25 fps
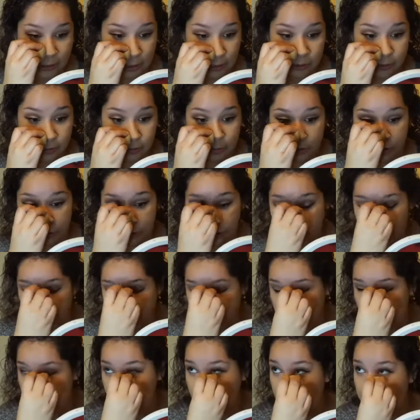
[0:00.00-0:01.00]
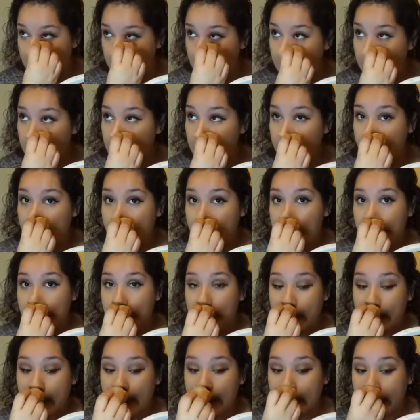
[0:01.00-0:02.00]
I was supposed to do that,
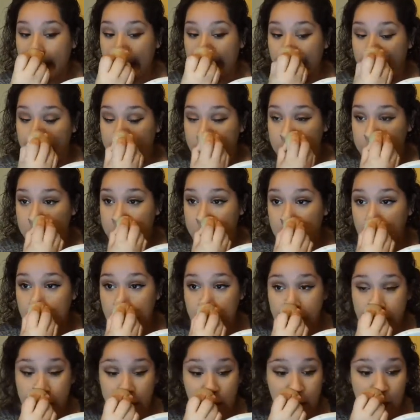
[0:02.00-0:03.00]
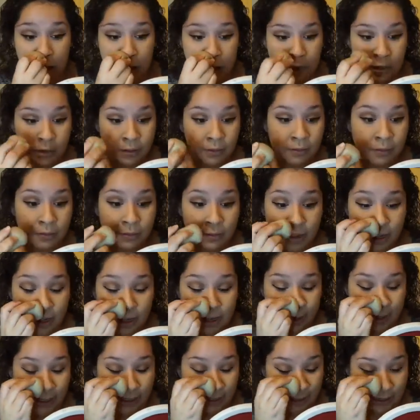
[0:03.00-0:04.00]
and show y'all
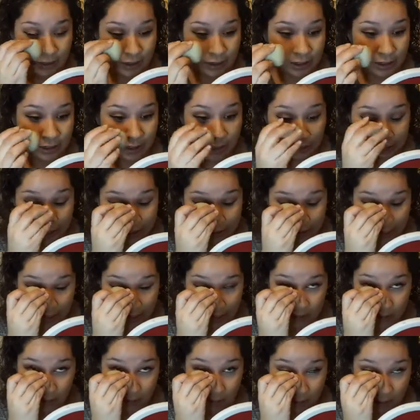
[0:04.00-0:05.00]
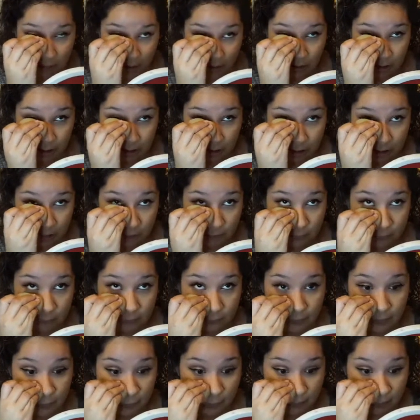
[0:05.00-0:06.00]
my exciting part
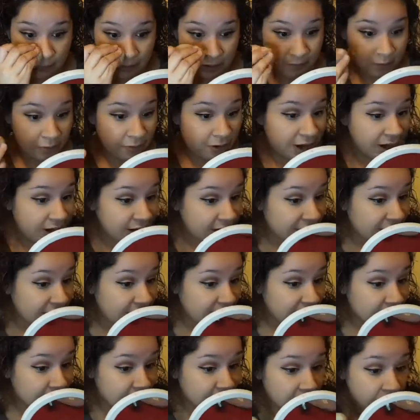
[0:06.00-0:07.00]
of, you know, being pregnant.